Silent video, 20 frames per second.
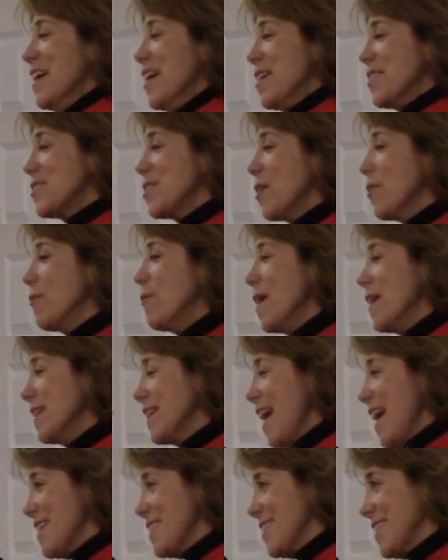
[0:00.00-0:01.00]
So one
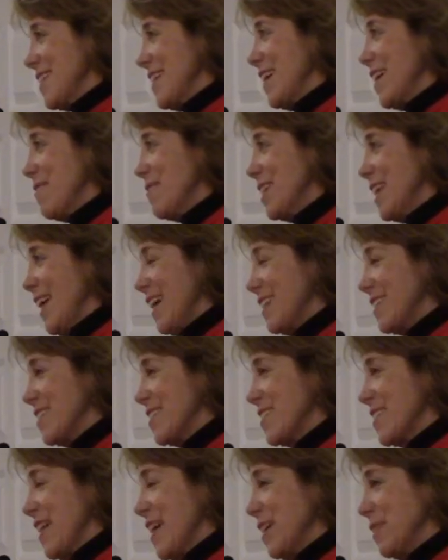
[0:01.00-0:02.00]
last thing I would like to
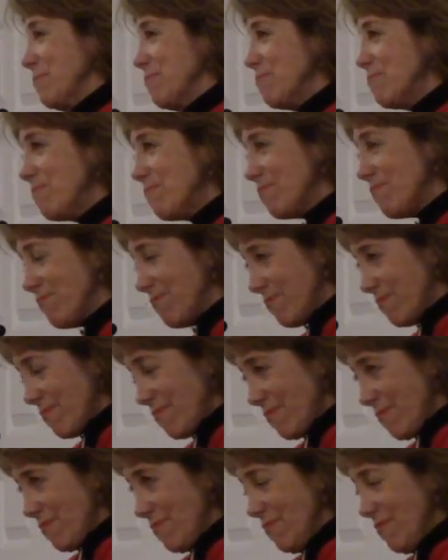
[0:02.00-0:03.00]
say.
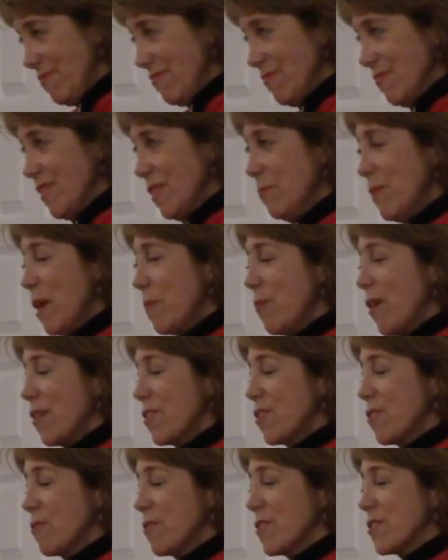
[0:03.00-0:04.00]
My
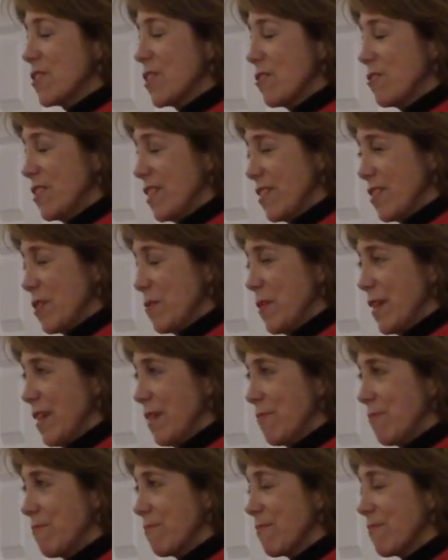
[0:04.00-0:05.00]
brother was so dear to
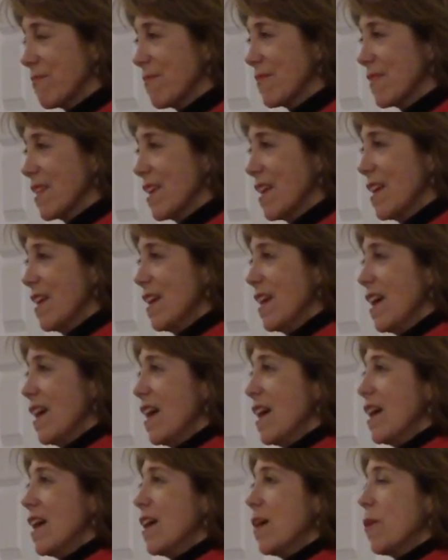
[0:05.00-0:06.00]
me.
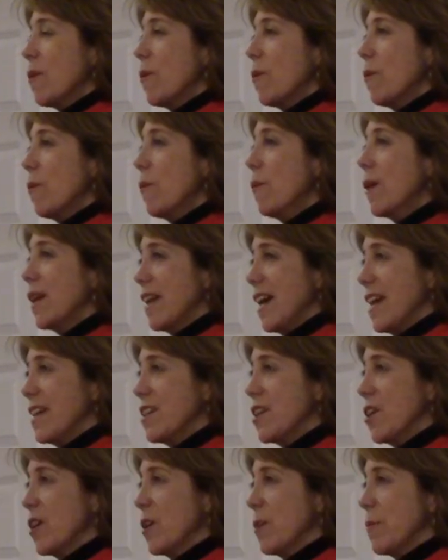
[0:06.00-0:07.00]
What I
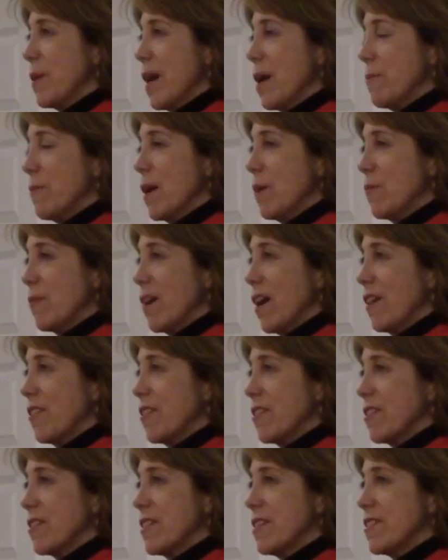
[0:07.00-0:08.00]
know about my
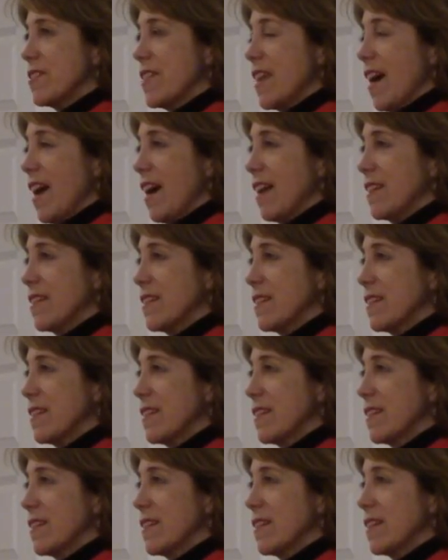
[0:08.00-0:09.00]
brother is that
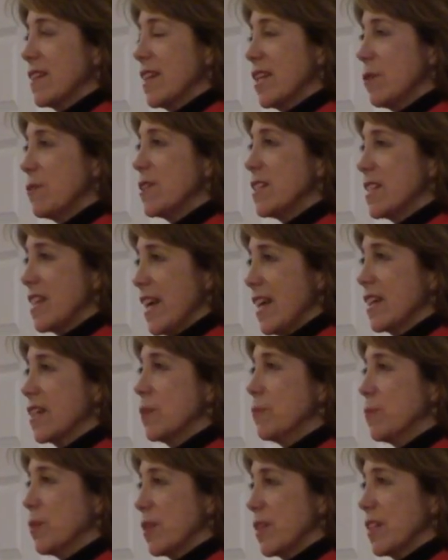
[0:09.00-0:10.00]
he would take
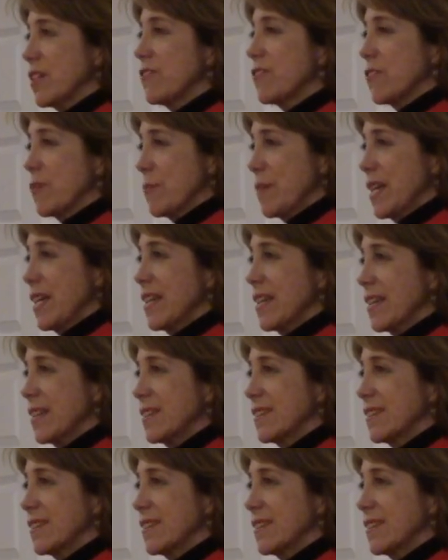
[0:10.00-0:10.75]
a bullet for me.